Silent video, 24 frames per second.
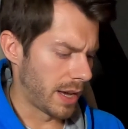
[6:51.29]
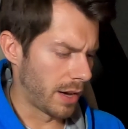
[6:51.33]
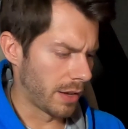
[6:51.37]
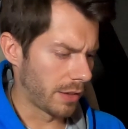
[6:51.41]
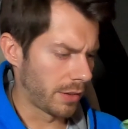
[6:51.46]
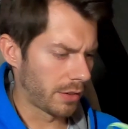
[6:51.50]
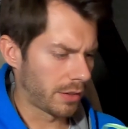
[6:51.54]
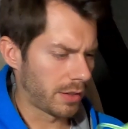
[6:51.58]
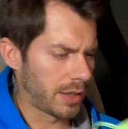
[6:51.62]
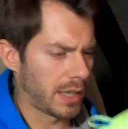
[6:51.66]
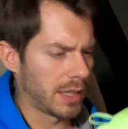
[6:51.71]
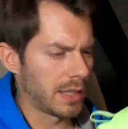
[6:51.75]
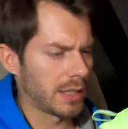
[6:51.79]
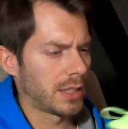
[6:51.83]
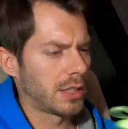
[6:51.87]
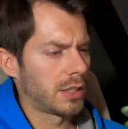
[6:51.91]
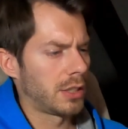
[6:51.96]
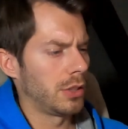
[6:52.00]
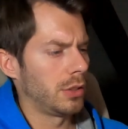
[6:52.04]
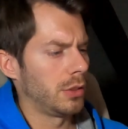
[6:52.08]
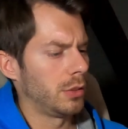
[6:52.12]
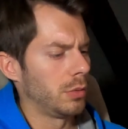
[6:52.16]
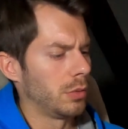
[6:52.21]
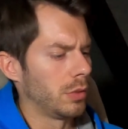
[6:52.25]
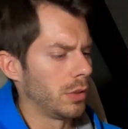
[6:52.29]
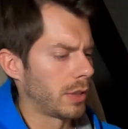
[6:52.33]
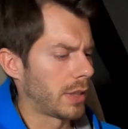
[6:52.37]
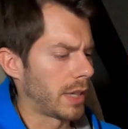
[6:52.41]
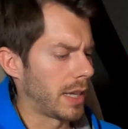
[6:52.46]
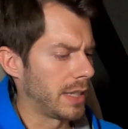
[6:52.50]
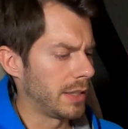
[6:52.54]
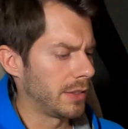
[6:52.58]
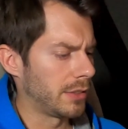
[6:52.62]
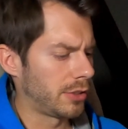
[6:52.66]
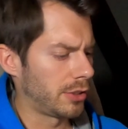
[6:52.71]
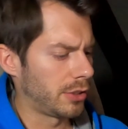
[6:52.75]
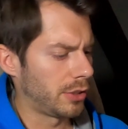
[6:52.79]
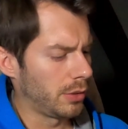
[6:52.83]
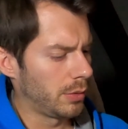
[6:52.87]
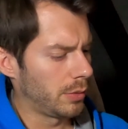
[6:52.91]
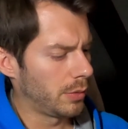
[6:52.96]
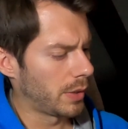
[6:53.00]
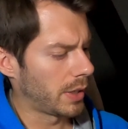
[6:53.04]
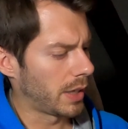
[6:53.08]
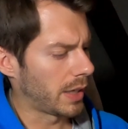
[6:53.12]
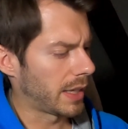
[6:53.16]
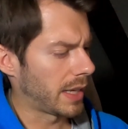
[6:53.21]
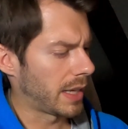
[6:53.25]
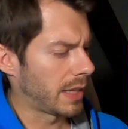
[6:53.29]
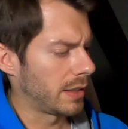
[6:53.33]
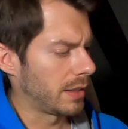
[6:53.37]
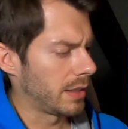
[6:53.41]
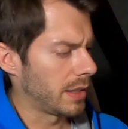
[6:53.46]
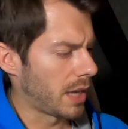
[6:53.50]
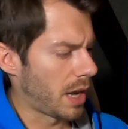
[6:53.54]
Other things to look into, again,